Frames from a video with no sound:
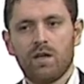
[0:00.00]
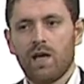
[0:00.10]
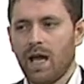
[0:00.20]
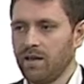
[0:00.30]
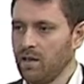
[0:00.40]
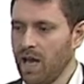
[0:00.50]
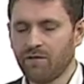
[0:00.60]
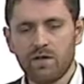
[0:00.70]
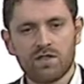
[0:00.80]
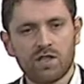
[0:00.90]
every
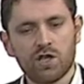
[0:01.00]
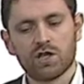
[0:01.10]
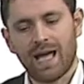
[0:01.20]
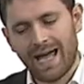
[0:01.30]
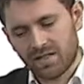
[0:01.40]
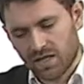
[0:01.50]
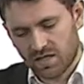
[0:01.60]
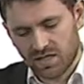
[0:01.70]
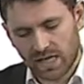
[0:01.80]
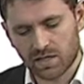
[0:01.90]
institution has a
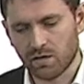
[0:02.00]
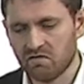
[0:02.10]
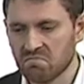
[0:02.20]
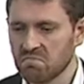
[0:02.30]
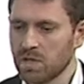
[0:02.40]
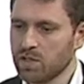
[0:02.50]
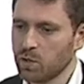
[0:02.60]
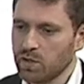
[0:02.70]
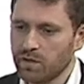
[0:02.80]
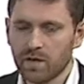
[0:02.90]
set of sort
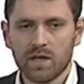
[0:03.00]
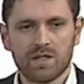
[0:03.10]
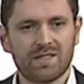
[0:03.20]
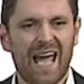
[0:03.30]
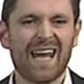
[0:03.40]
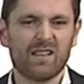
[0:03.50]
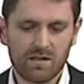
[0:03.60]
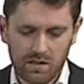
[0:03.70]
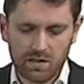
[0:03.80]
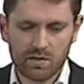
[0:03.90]
of
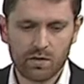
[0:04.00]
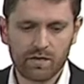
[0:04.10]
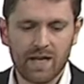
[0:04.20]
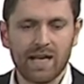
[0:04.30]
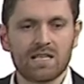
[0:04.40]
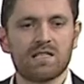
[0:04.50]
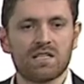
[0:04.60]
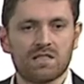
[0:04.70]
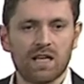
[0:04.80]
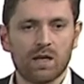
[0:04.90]

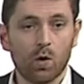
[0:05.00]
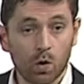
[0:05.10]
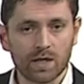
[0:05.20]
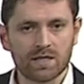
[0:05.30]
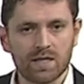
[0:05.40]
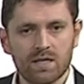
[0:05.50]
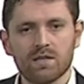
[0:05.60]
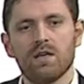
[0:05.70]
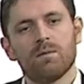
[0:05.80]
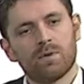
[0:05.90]
existing audiences,
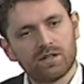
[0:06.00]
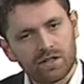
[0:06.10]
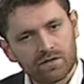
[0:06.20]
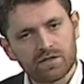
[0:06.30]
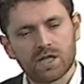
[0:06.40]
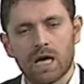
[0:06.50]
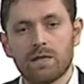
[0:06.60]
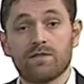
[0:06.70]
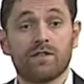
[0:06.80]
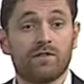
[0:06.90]
but at different times
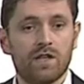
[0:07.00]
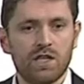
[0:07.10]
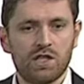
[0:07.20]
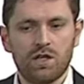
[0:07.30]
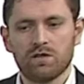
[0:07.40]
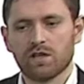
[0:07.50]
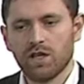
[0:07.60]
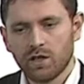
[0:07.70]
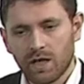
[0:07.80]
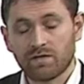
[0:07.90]
for different issues,
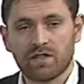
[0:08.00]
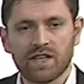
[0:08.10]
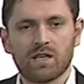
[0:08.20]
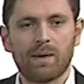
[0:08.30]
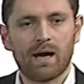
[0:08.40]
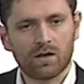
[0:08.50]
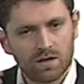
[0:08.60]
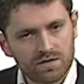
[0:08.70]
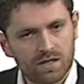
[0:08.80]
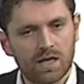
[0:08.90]
you have to think about,
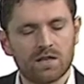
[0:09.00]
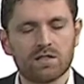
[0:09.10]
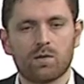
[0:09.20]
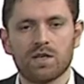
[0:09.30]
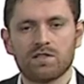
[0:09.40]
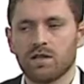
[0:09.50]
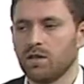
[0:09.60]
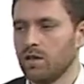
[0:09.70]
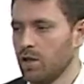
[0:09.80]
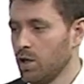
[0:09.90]
constantly ask the question,
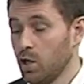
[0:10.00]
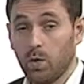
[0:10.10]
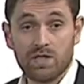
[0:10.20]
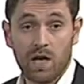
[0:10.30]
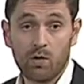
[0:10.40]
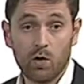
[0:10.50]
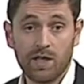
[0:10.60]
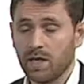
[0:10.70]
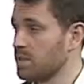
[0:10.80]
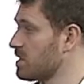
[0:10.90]
who is our
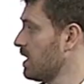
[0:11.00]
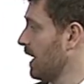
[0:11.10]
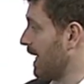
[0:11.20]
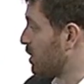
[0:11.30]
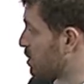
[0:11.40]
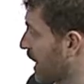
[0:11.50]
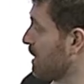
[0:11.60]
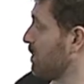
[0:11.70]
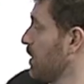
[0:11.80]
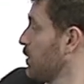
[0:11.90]
audience, and shape
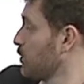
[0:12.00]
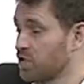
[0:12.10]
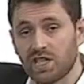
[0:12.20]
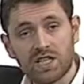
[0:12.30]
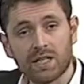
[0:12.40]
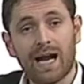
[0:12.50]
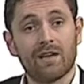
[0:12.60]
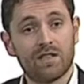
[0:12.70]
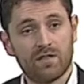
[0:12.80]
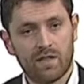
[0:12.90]
your strategic
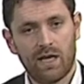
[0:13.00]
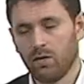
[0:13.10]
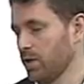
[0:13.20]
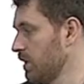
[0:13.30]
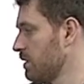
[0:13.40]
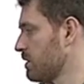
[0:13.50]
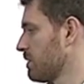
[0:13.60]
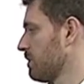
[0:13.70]
narrative to that audience.